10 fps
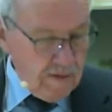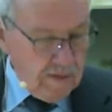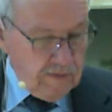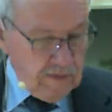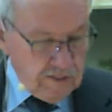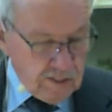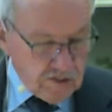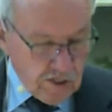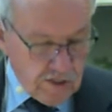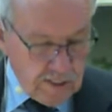And then
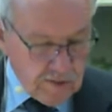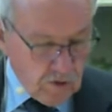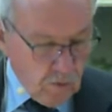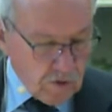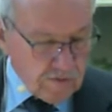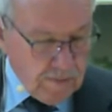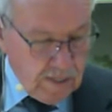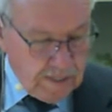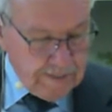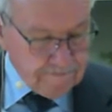discerning the Lord's
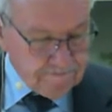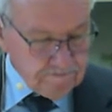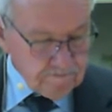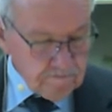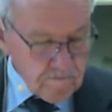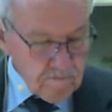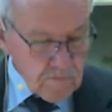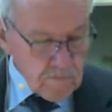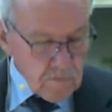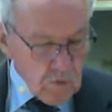body,
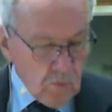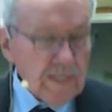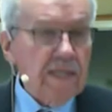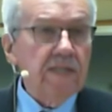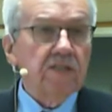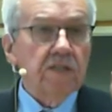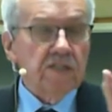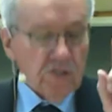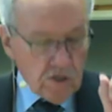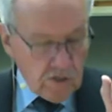we need to
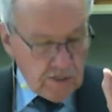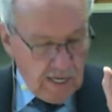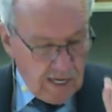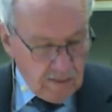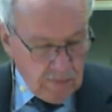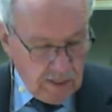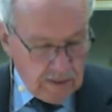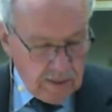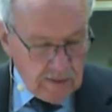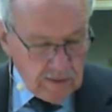discern our
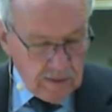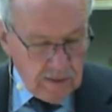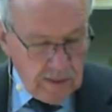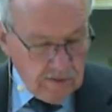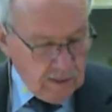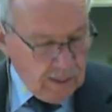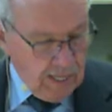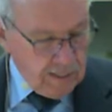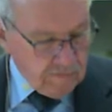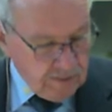body in the
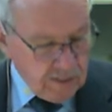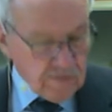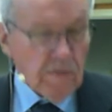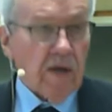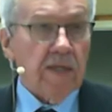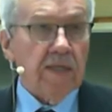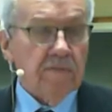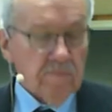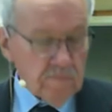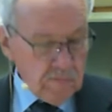light of his body,
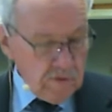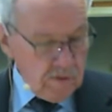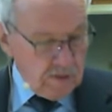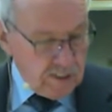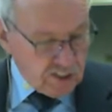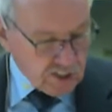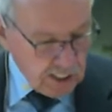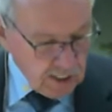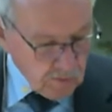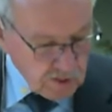
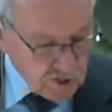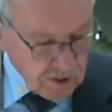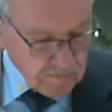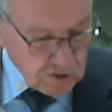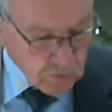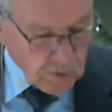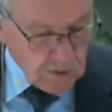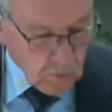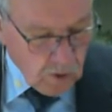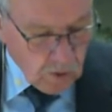distinguishing
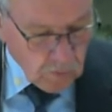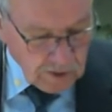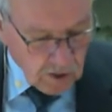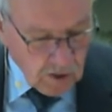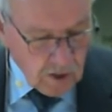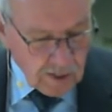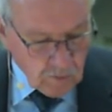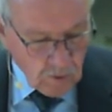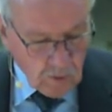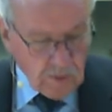between what we are
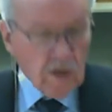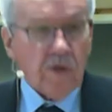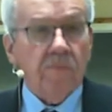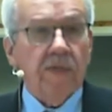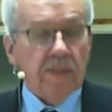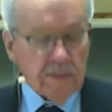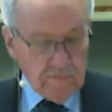and what we ought to be.